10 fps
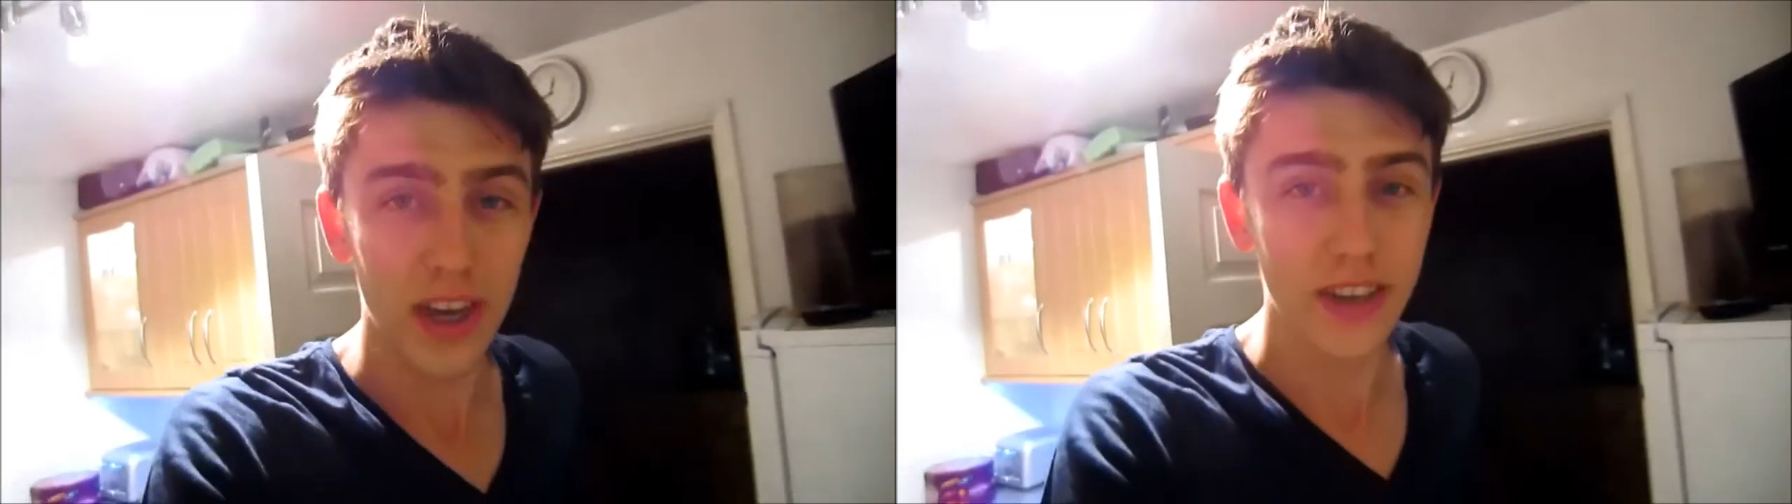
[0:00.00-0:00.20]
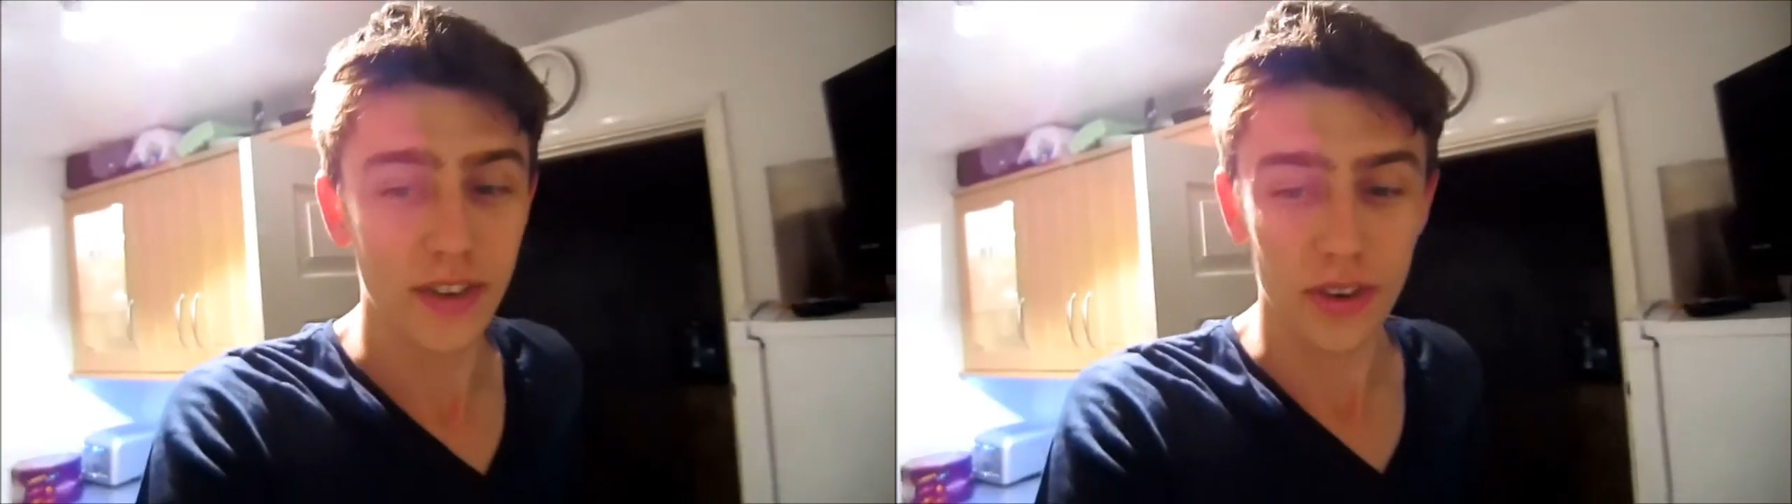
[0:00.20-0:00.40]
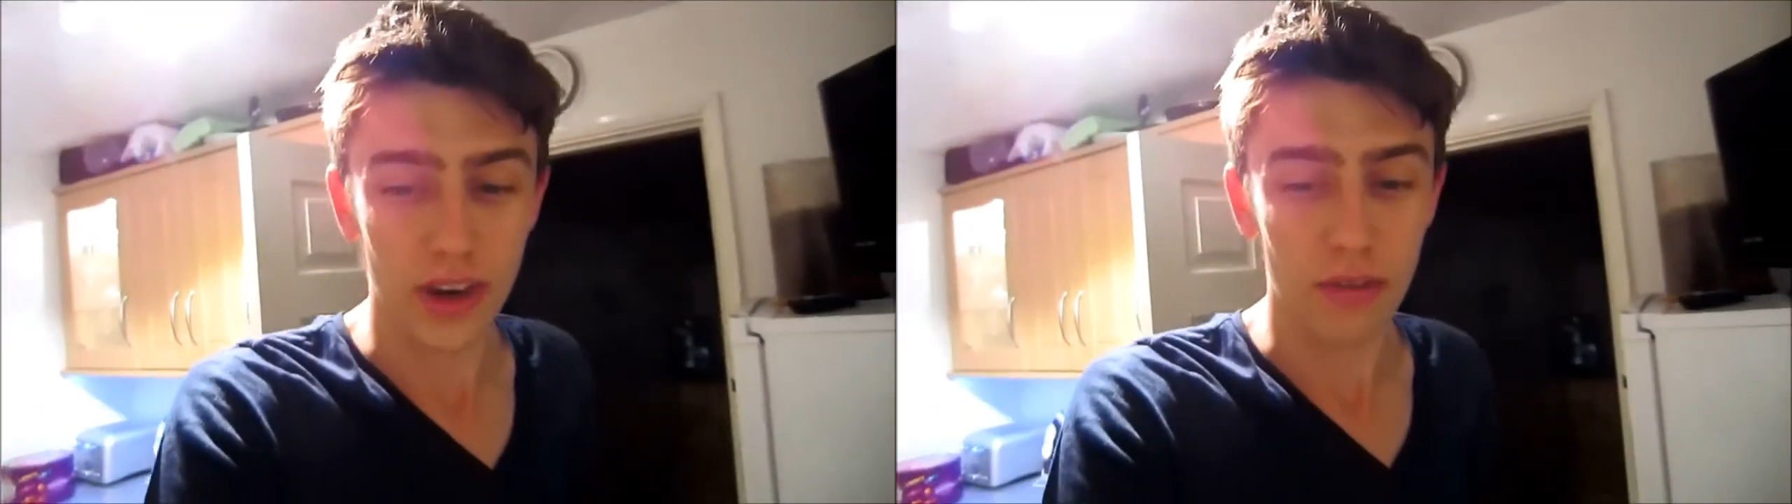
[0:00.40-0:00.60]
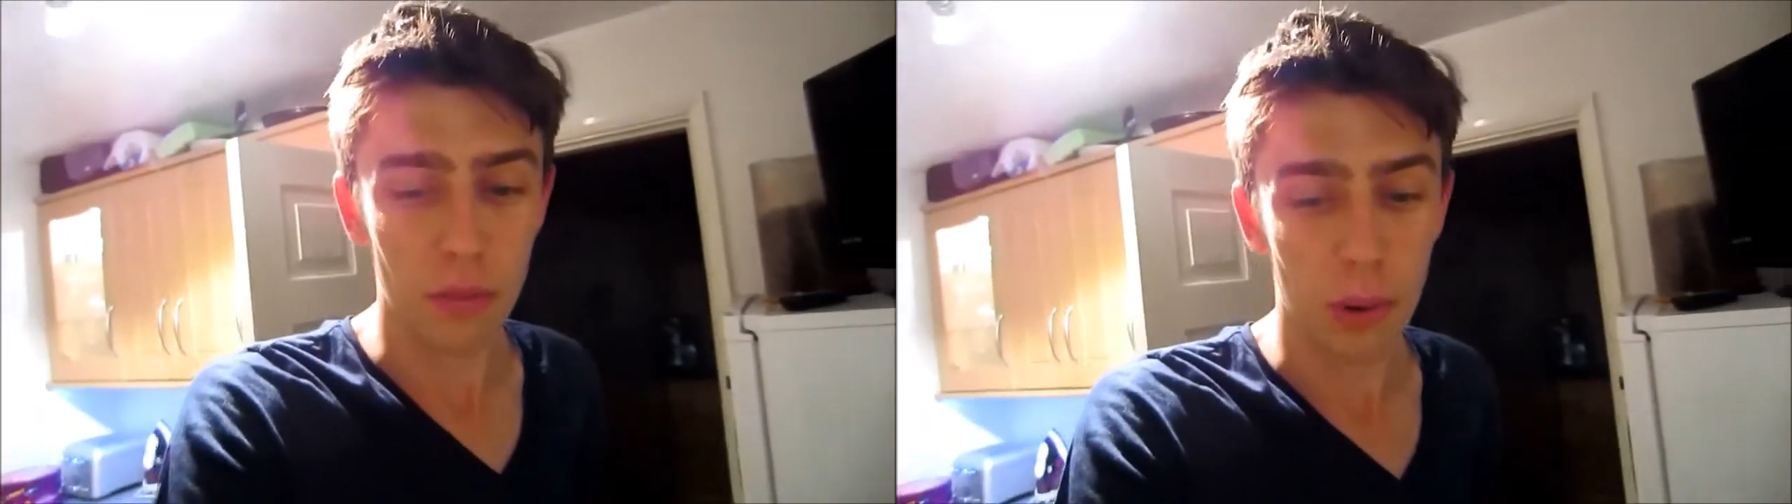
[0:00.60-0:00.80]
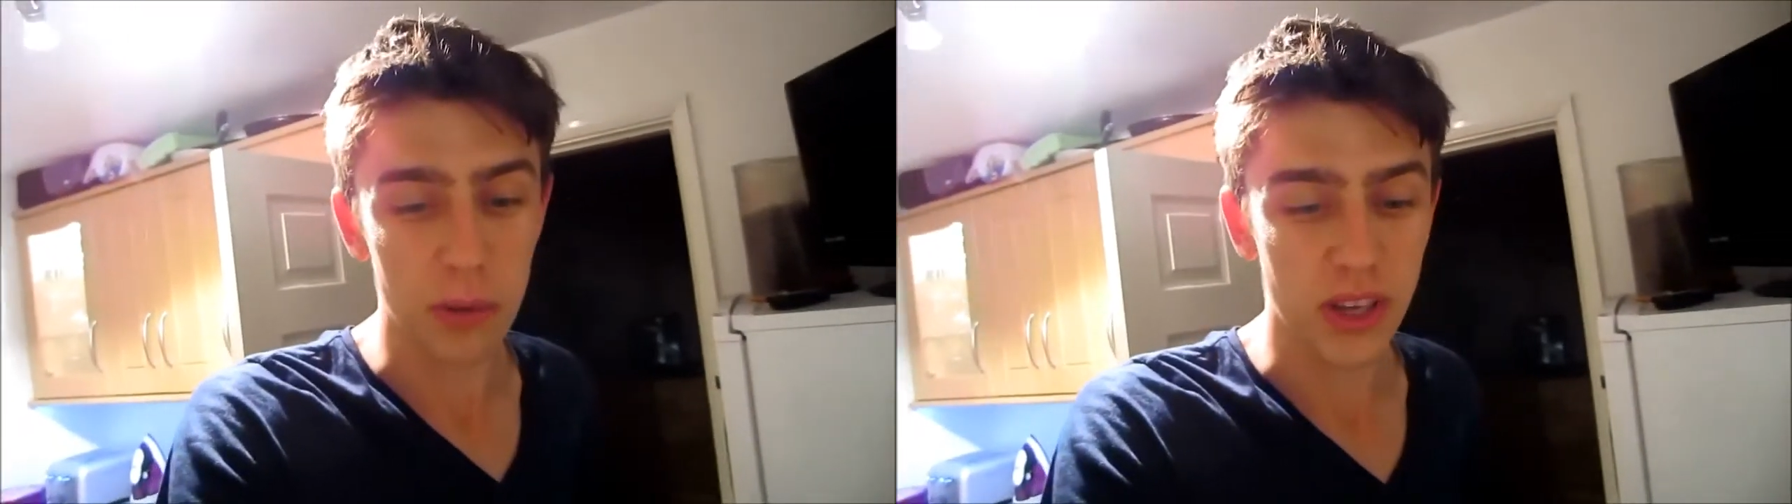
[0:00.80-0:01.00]
so I could have a
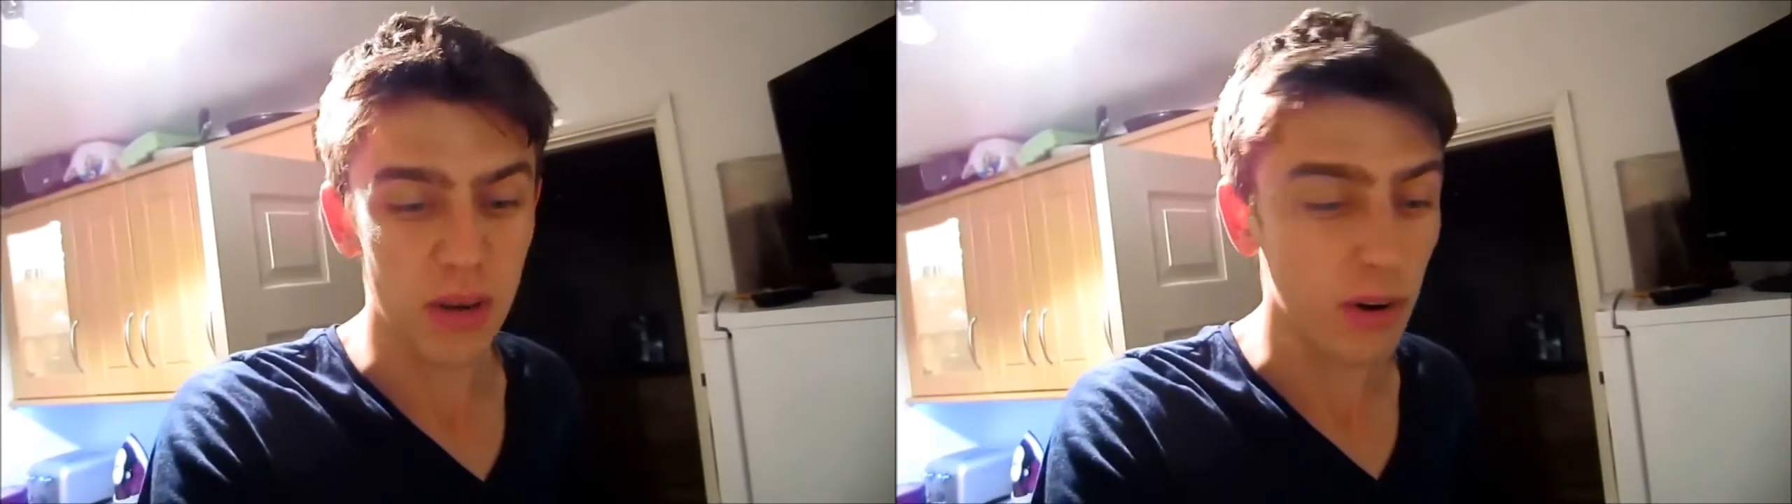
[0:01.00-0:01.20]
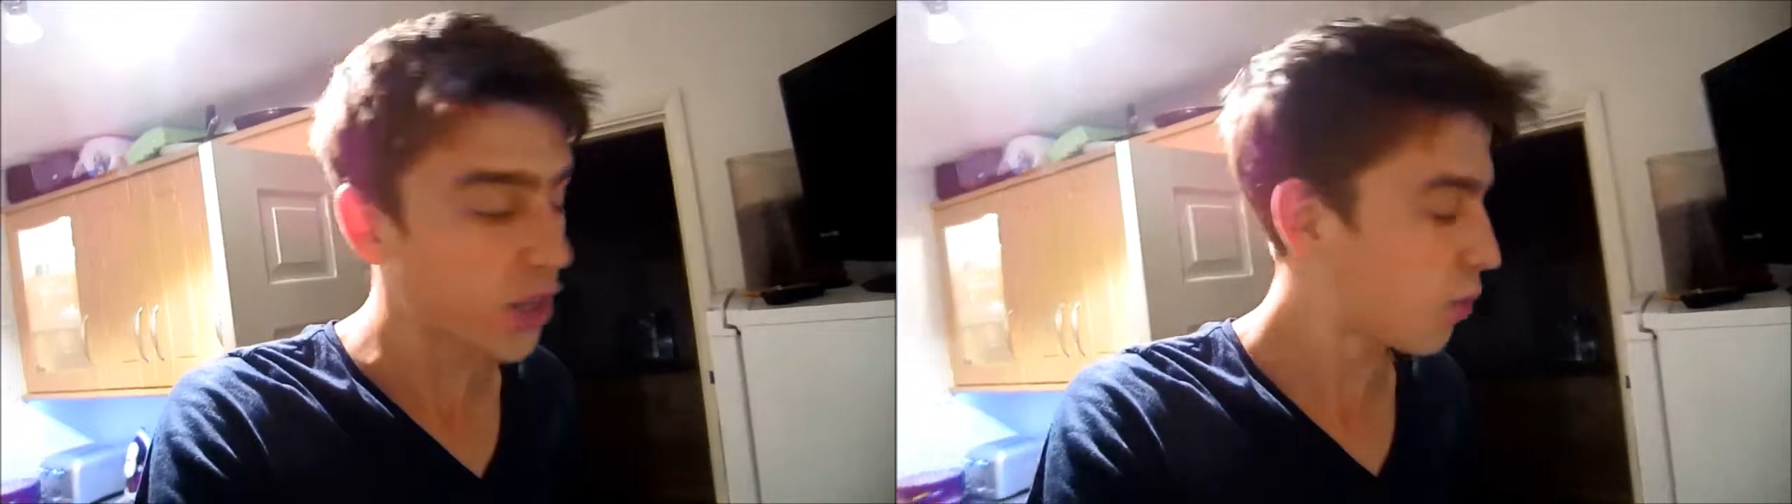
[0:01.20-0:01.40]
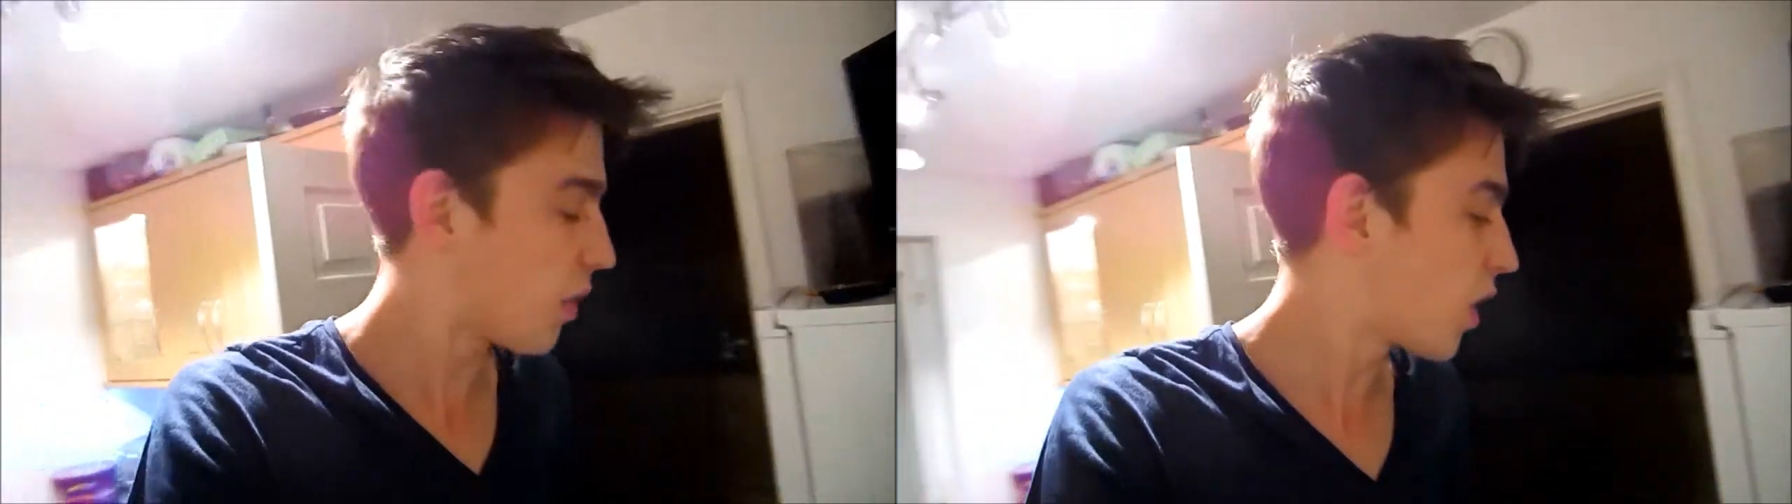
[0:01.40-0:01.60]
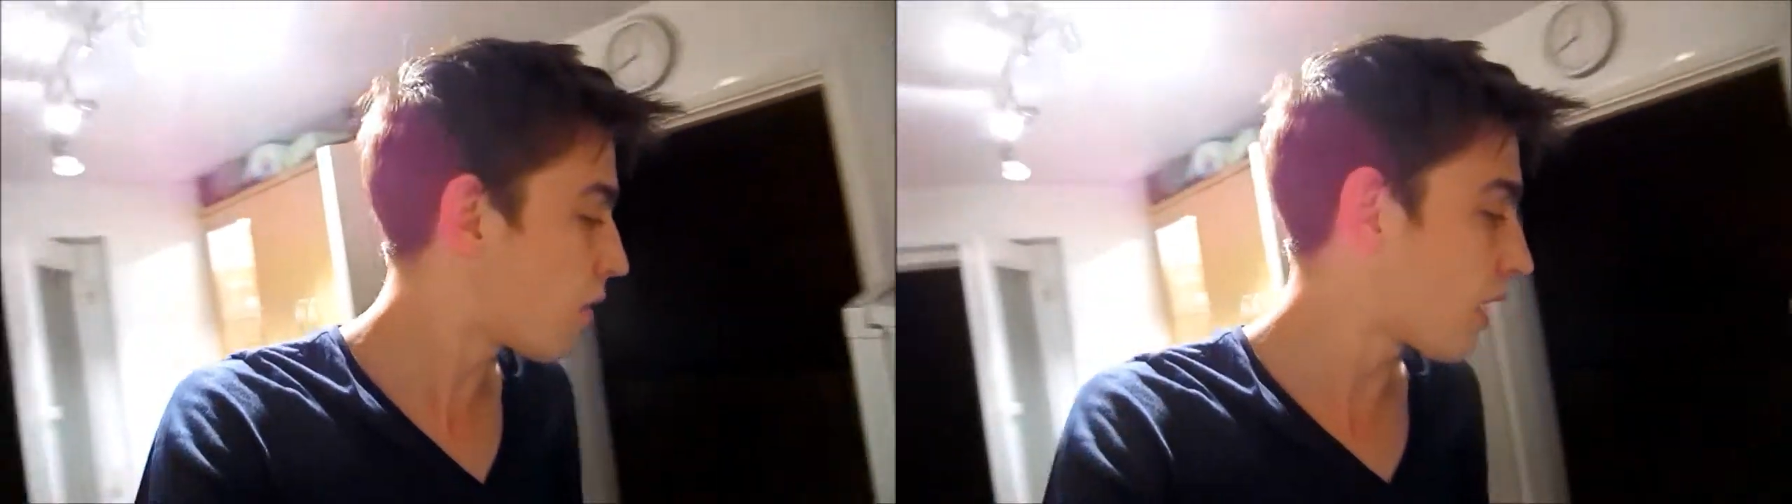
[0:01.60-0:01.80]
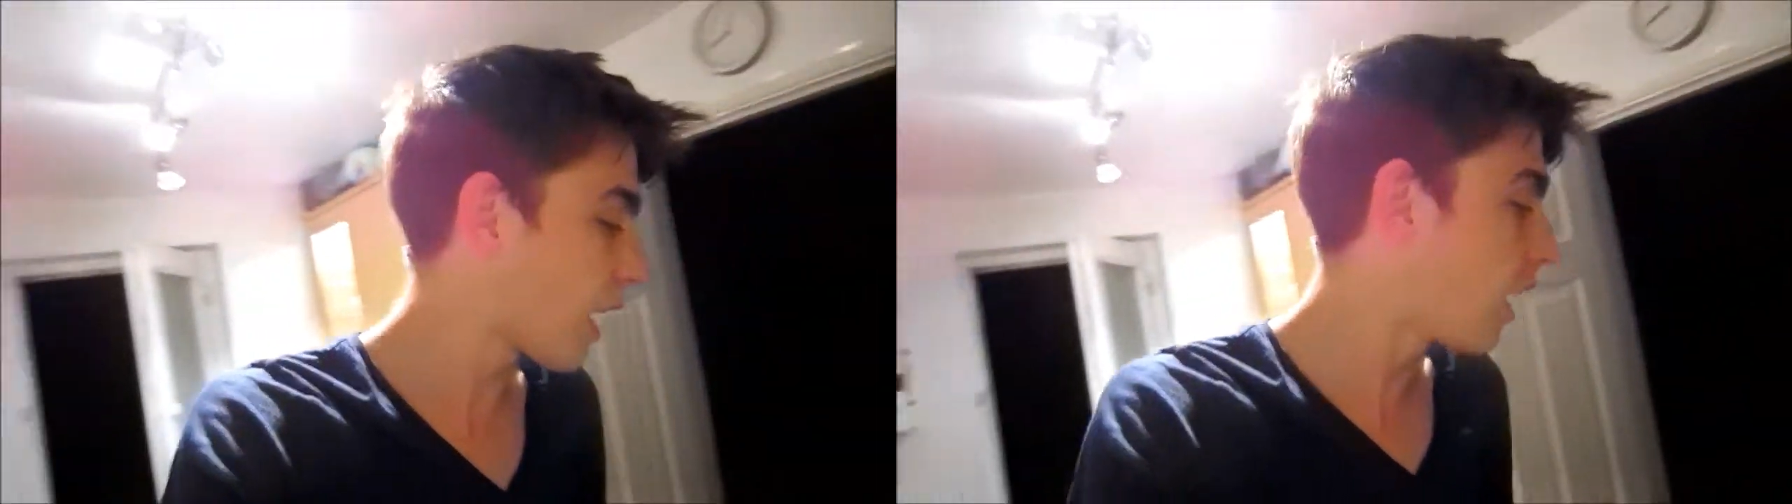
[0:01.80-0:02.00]
proper celebration with
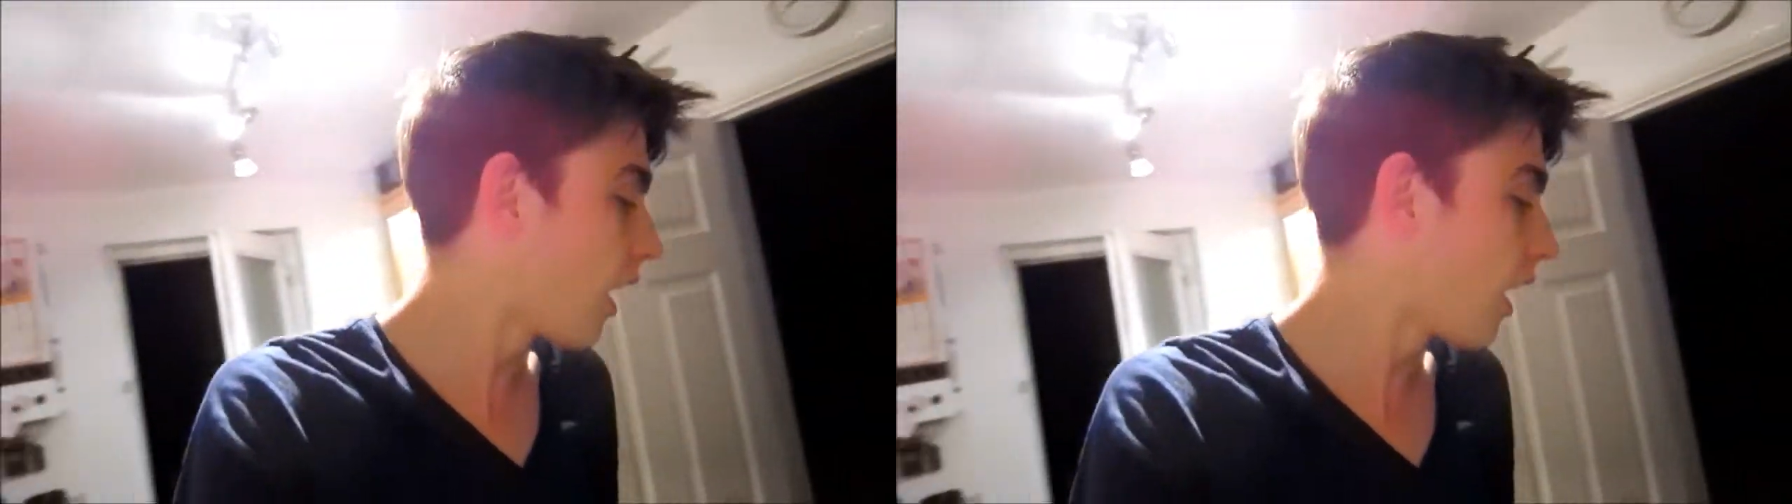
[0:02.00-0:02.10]
Lovely.